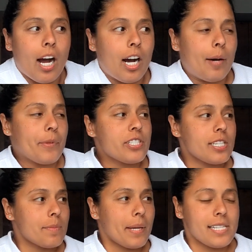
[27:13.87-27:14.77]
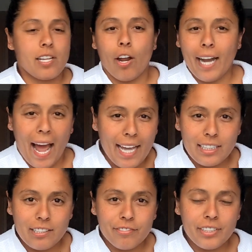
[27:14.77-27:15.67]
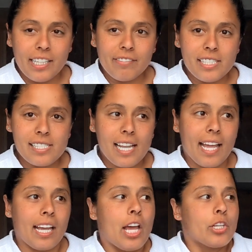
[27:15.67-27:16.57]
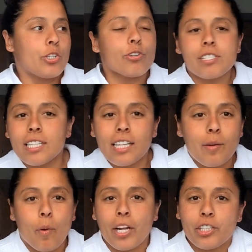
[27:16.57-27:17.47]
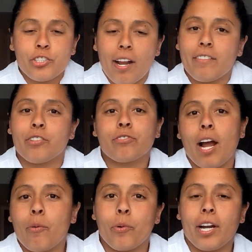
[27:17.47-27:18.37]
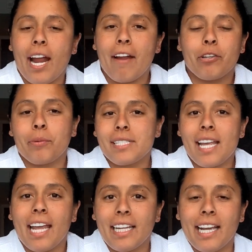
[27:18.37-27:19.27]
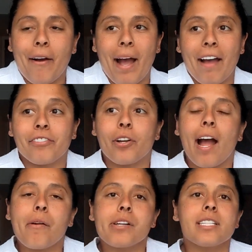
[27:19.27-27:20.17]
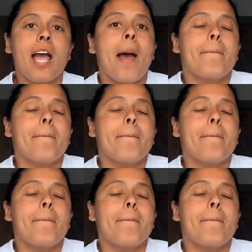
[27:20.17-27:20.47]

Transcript: There's this place called Island Flavors. Like, you'll see them while you're driving around where everyone's hanging out after hours.